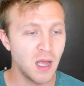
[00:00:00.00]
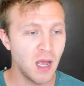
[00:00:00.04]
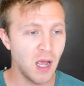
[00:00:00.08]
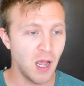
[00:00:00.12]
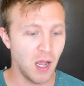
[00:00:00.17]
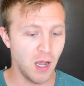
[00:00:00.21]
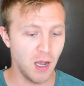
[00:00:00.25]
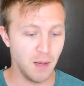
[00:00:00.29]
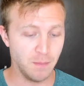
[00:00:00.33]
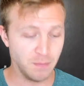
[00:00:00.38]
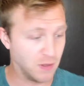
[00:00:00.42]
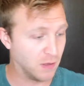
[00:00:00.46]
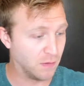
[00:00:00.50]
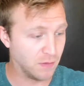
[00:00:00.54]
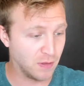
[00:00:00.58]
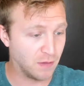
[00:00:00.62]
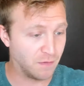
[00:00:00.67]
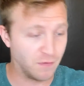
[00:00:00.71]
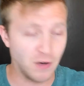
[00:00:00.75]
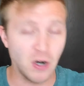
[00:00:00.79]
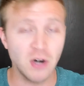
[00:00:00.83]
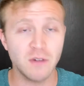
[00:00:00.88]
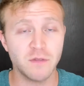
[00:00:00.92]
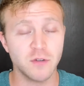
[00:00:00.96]
The
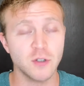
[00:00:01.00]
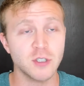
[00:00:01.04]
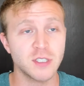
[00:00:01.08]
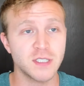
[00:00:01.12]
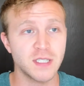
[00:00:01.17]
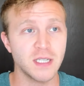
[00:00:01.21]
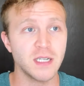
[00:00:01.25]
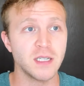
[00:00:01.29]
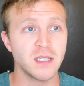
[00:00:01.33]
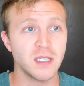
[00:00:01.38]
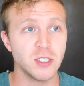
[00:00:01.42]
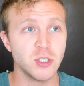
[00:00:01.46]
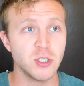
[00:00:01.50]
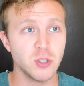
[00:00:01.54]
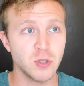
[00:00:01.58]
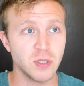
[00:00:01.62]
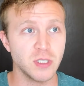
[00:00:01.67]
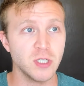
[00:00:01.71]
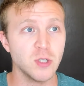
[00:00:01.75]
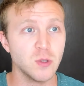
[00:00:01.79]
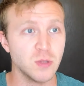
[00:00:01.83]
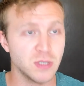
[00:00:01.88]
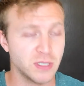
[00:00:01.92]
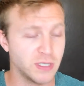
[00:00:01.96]
very first thing that you can
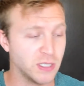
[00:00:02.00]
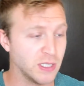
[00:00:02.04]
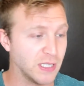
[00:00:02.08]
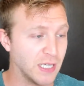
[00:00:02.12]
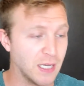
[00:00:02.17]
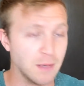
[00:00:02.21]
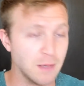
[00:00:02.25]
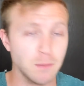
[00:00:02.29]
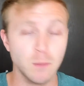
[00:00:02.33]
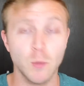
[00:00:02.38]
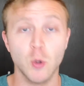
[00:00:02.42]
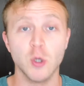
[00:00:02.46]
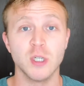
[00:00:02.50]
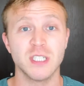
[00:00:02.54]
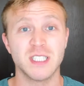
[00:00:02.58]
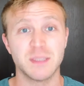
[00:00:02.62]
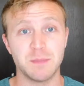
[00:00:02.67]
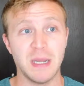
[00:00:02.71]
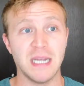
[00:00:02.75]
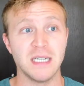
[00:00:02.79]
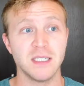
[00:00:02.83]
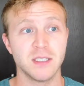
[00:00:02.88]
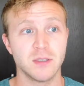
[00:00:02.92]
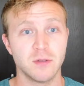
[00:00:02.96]
do is to get more
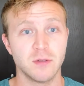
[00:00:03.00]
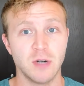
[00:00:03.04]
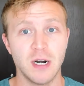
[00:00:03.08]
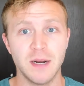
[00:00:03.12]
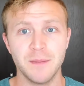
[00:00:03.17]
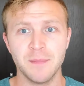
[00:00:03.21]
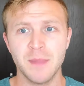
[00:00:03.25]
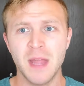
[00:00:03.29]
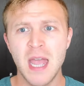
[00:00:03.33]
space, right?